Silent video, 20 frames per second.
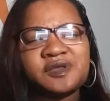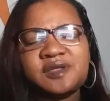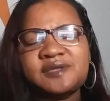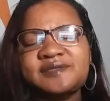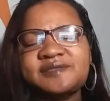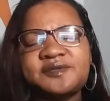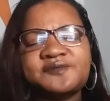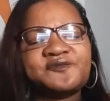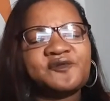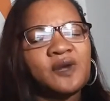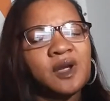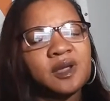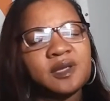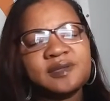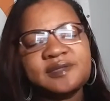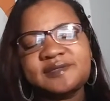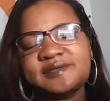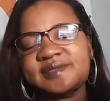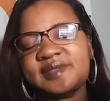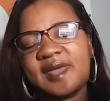and
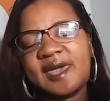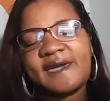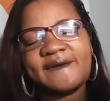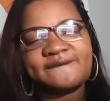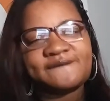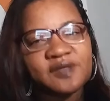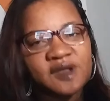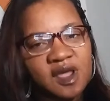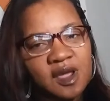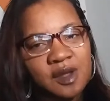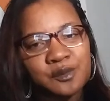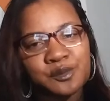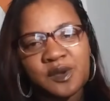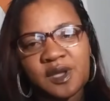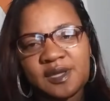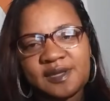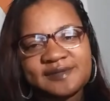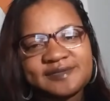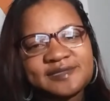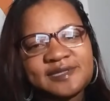Safari is laughing at
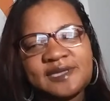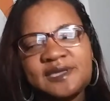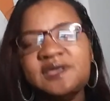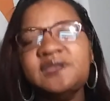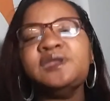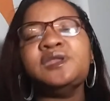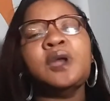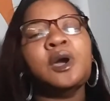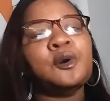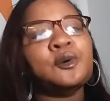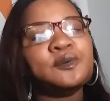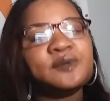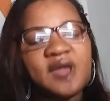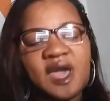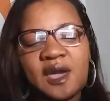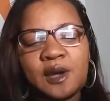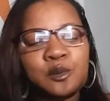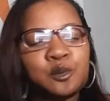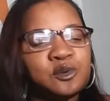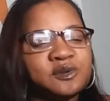Ray because he know
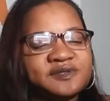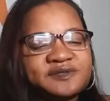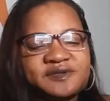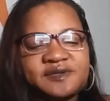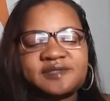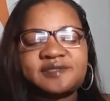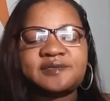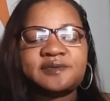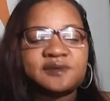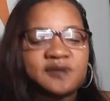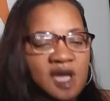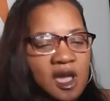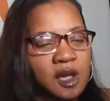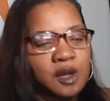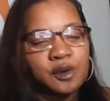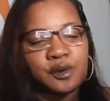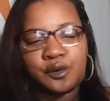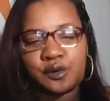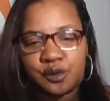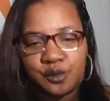that was just
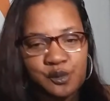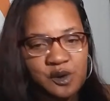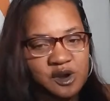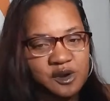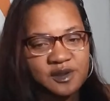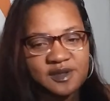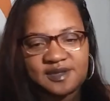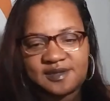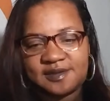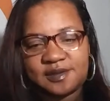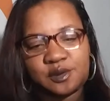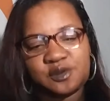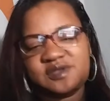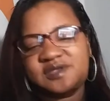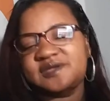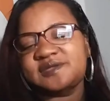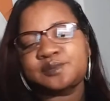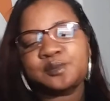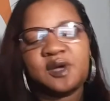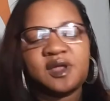not going to work. It
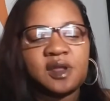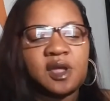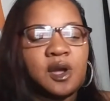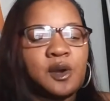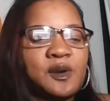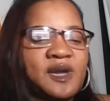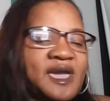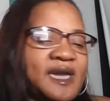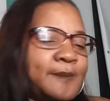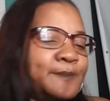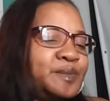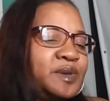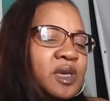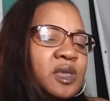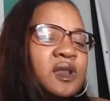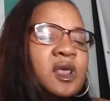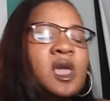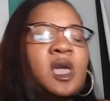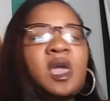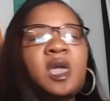just wasn't going to happen.